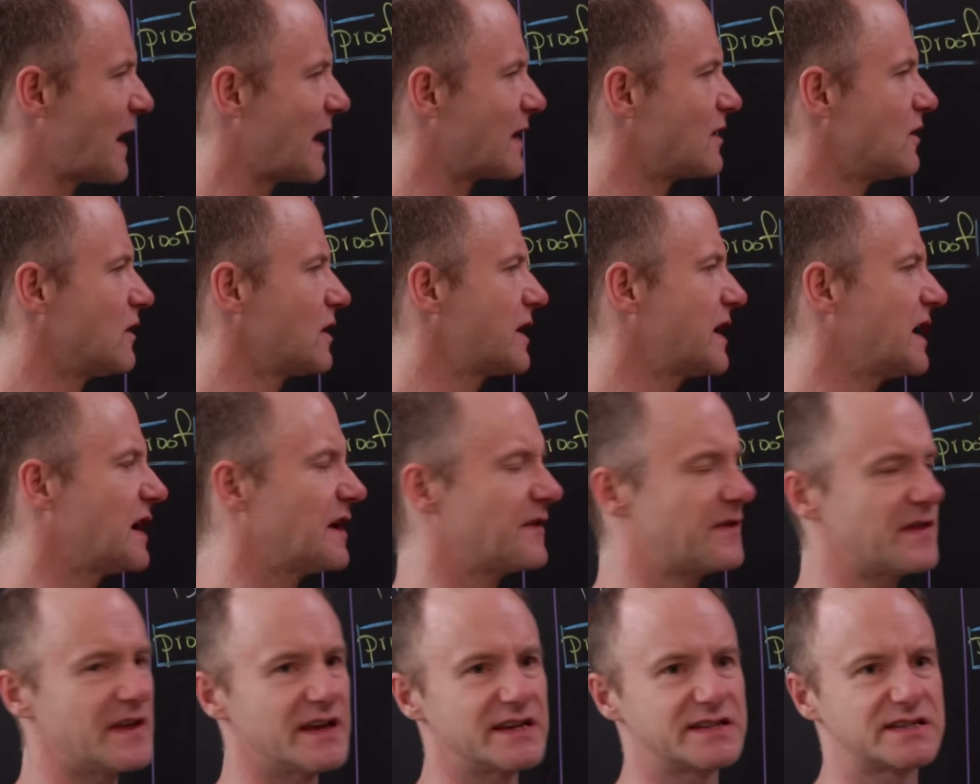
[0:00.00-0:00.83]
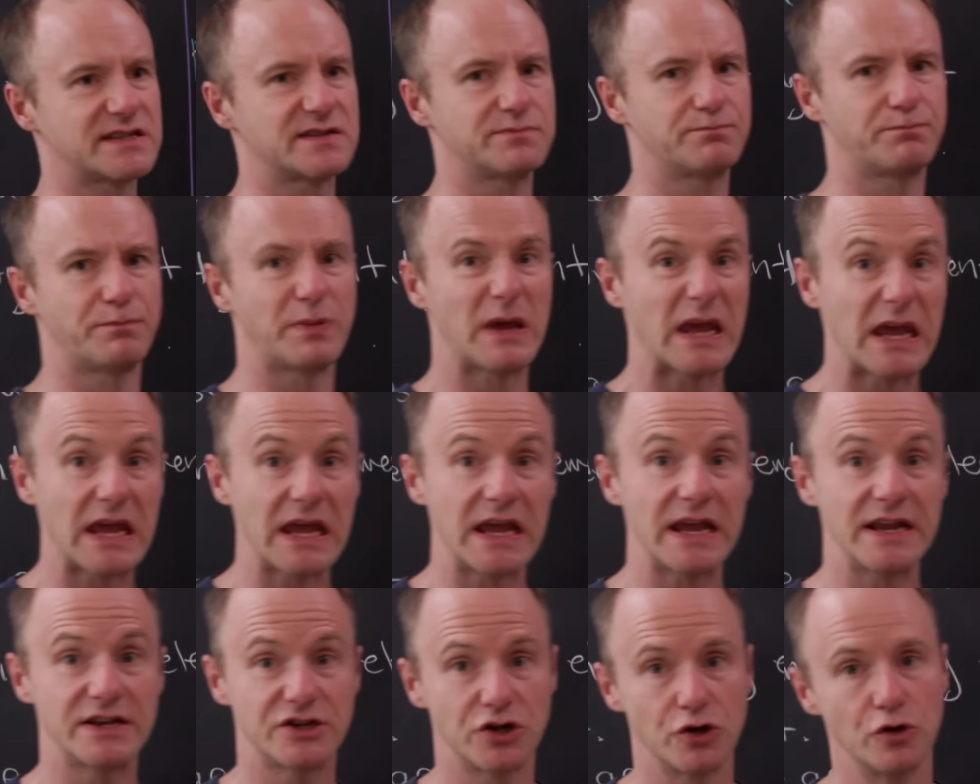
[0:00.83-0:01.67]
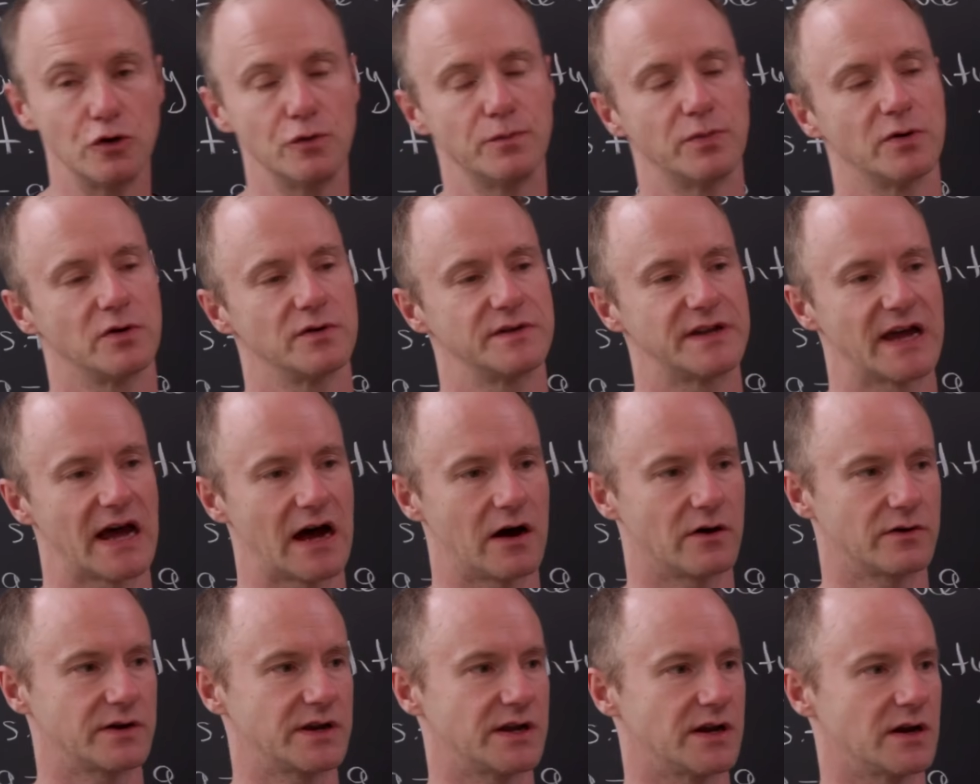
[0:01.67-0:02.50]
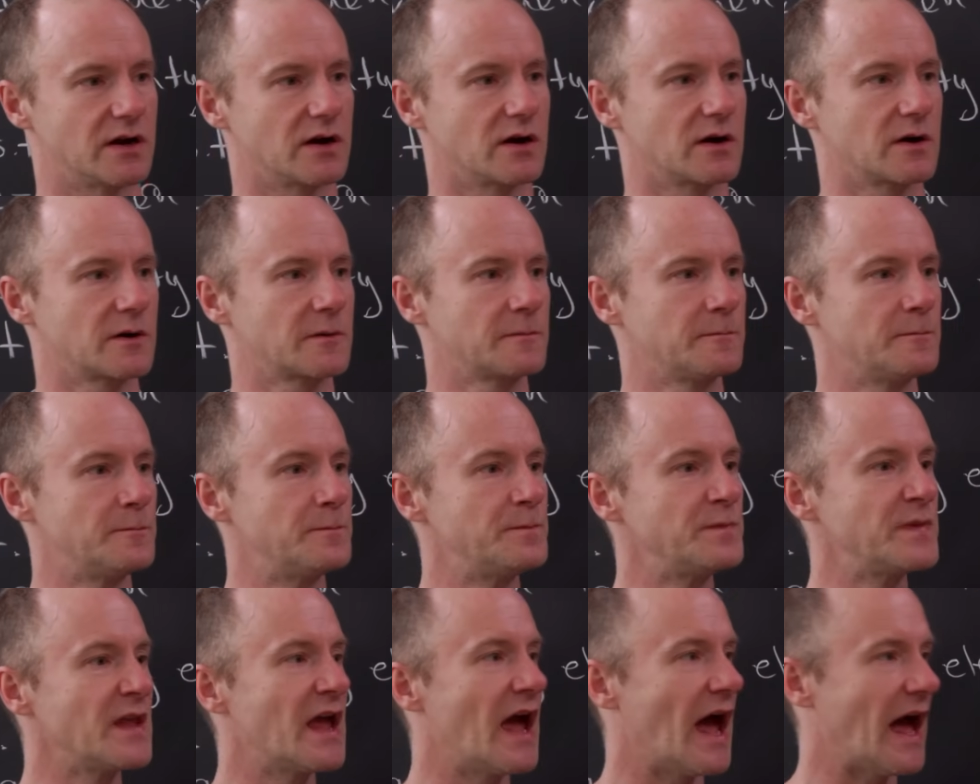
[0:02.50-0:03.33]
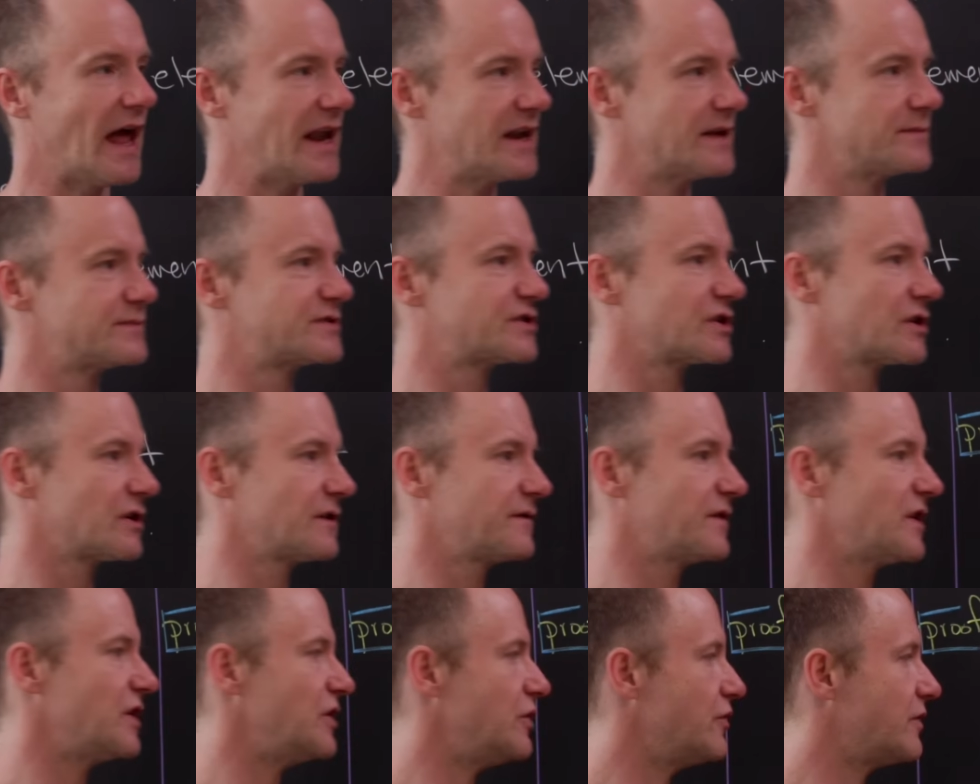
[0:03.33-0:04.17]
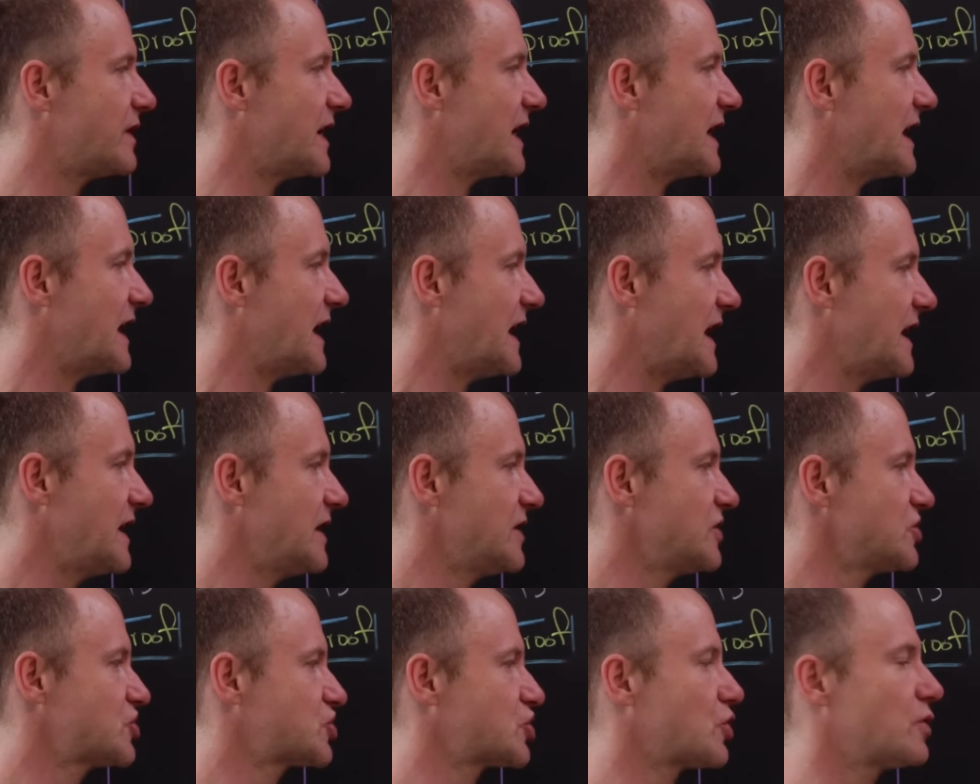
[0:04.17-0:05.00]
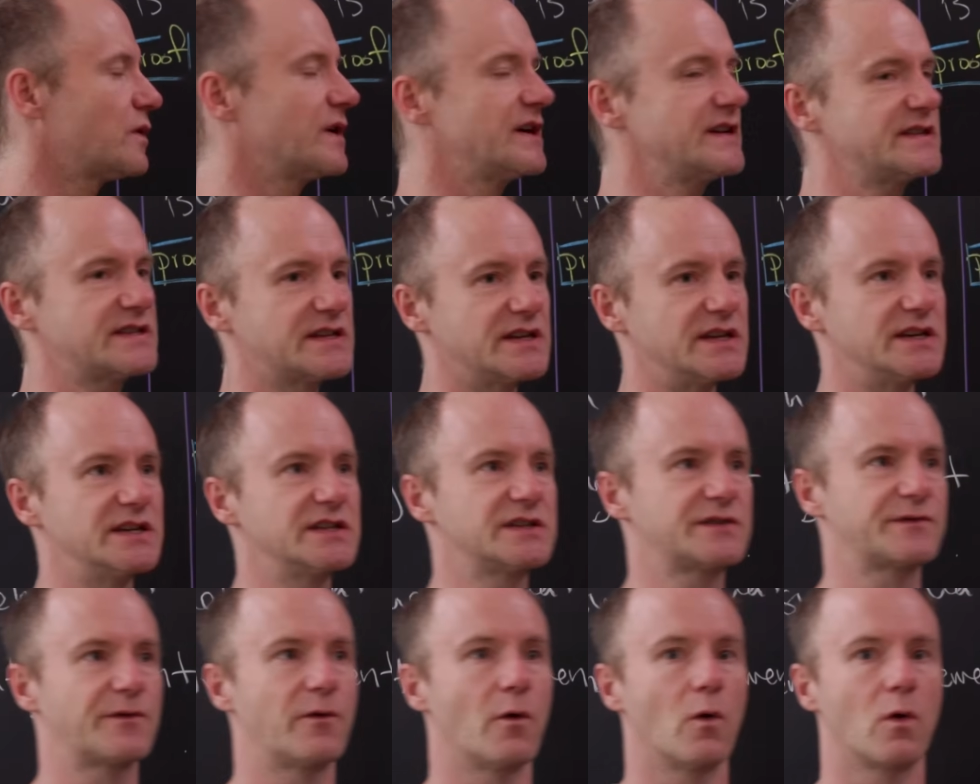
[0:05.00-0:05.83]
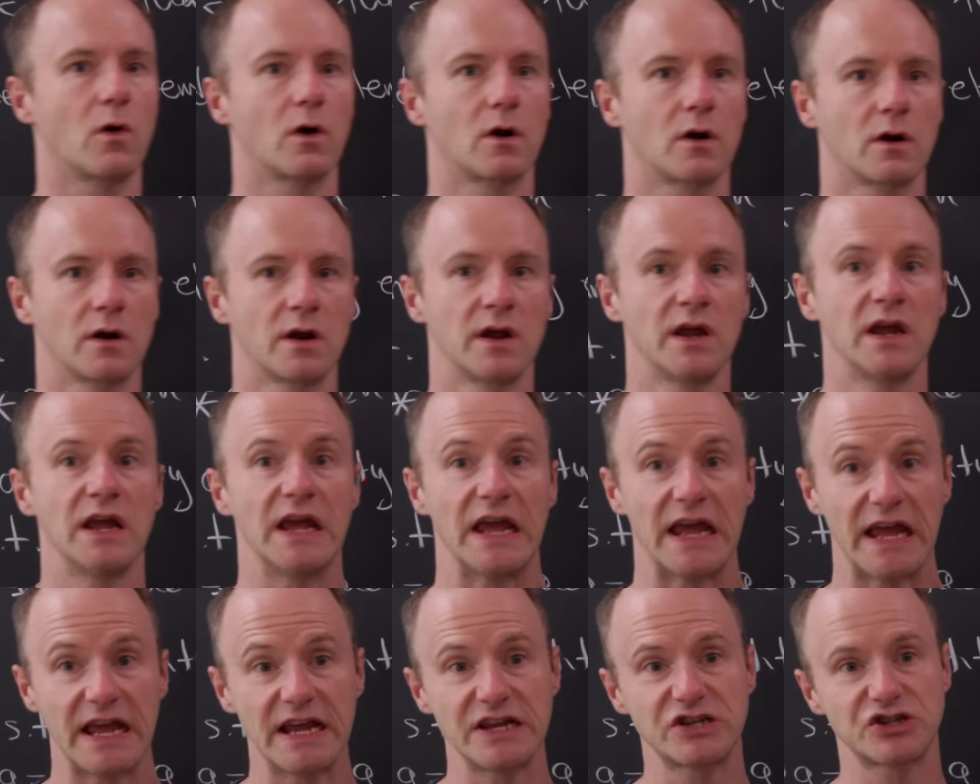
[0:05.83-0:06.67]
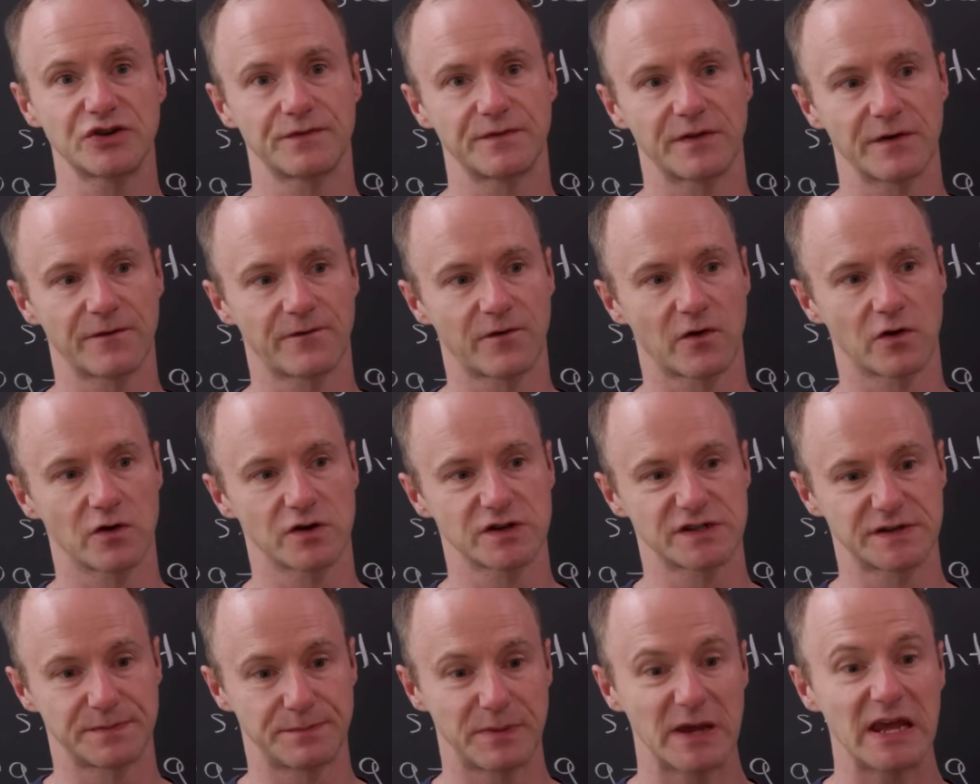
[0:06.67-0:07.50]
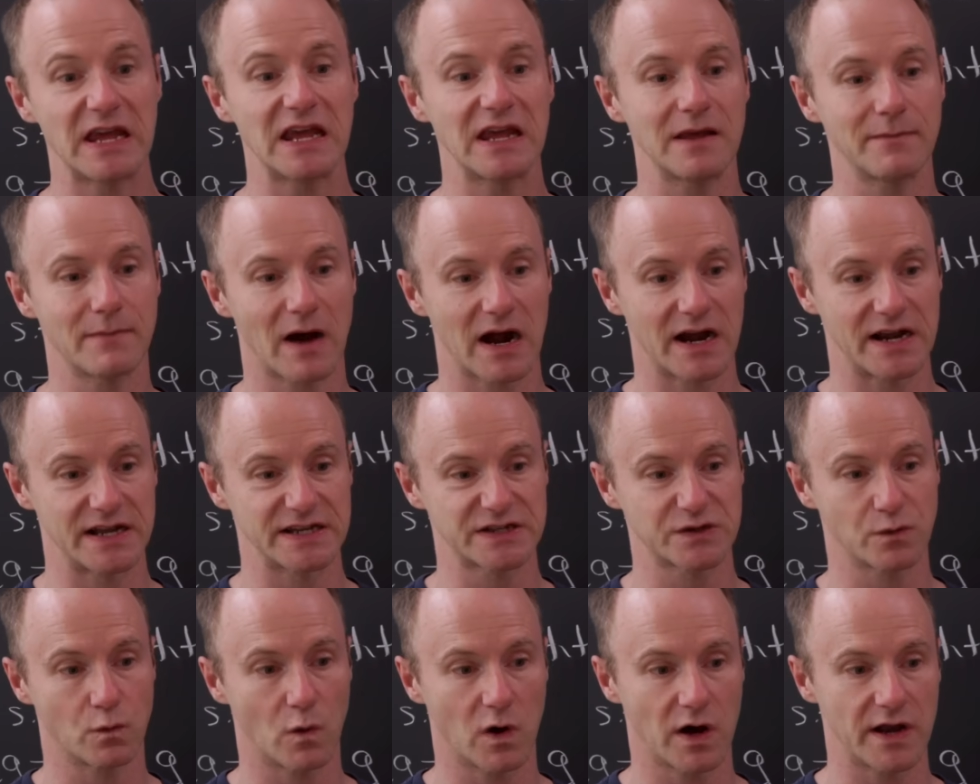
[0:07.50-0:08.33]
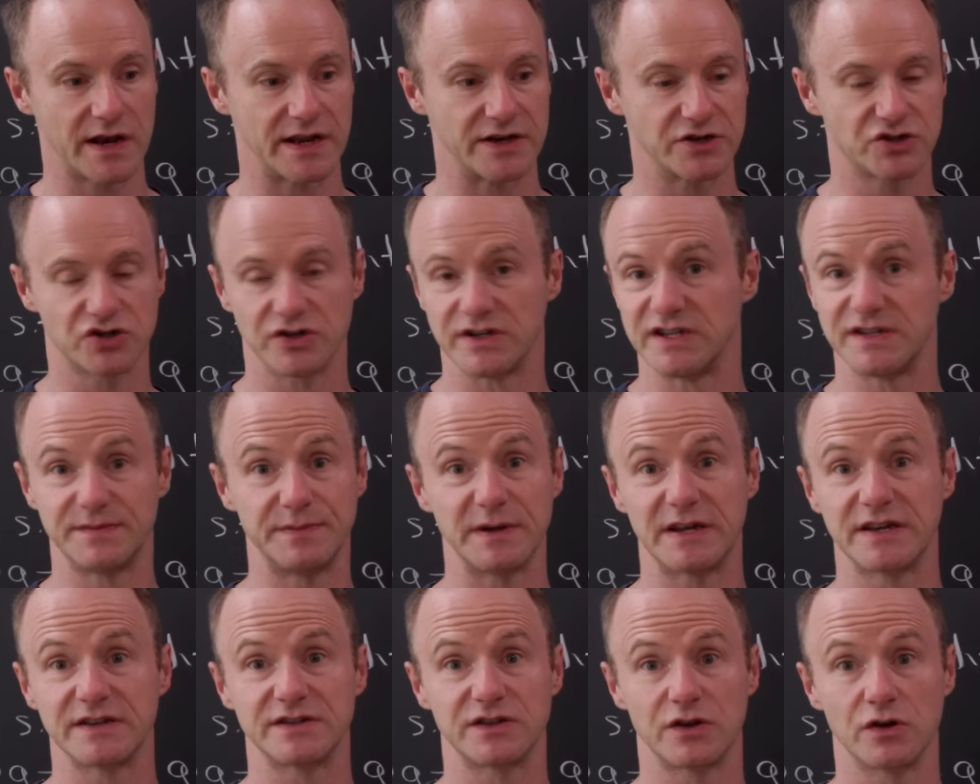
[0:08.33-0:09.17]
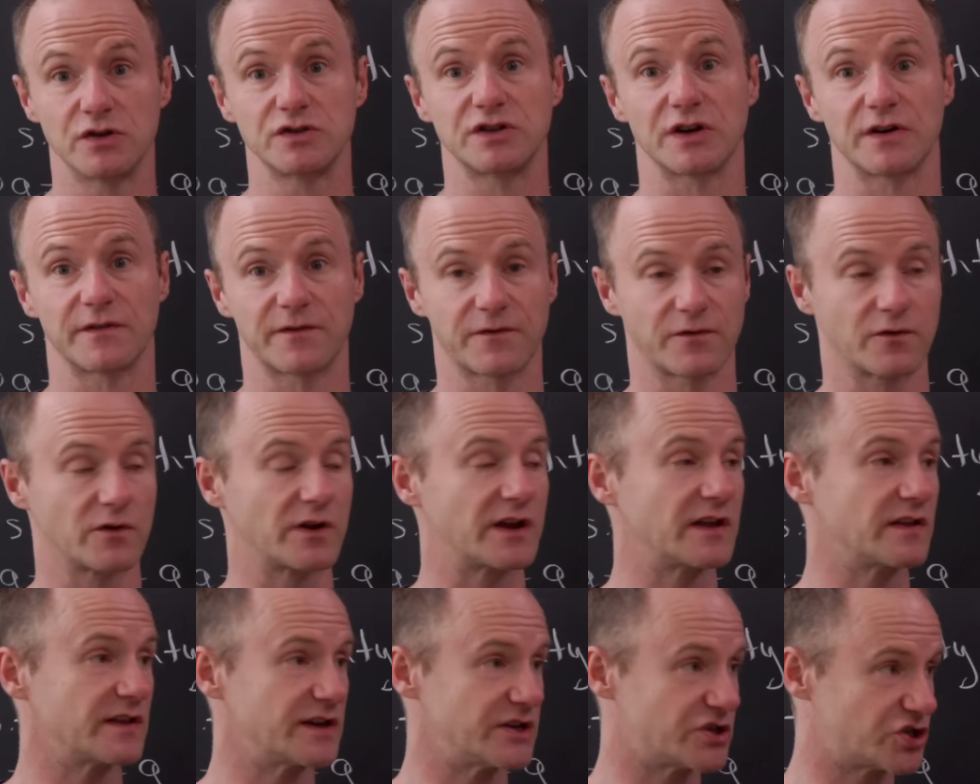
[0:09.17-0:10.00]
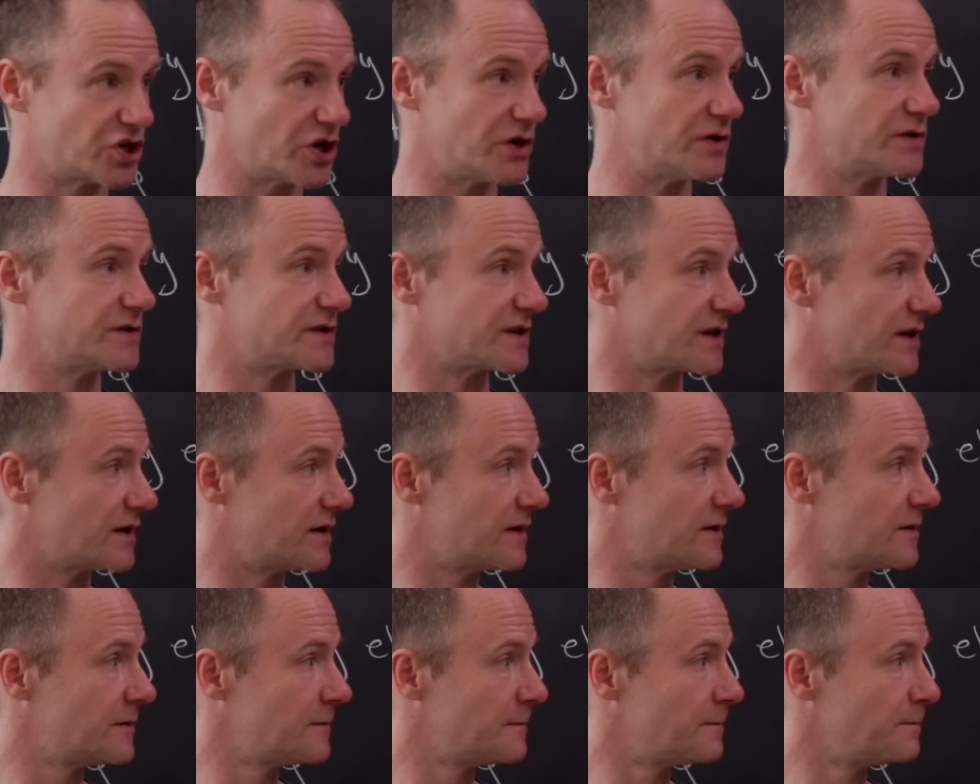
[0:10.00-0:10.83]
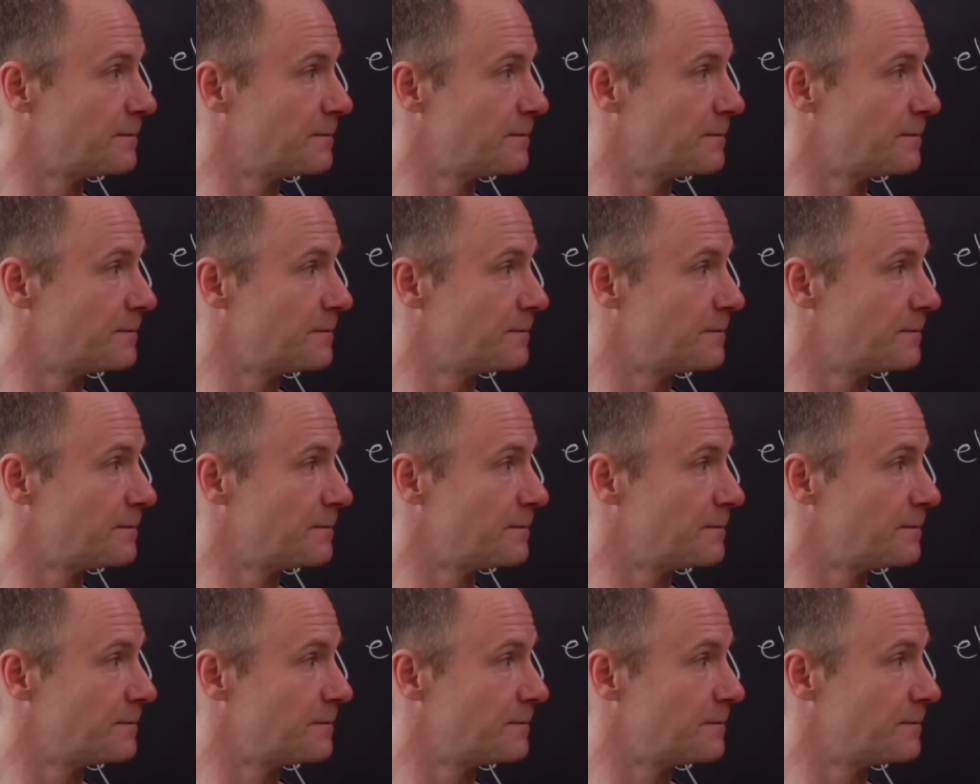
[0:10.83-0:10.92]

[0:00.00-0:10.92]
by looking at this p tuple down here and observe that you get n choices for each of the first p minus 1 entries because those are freely chosen.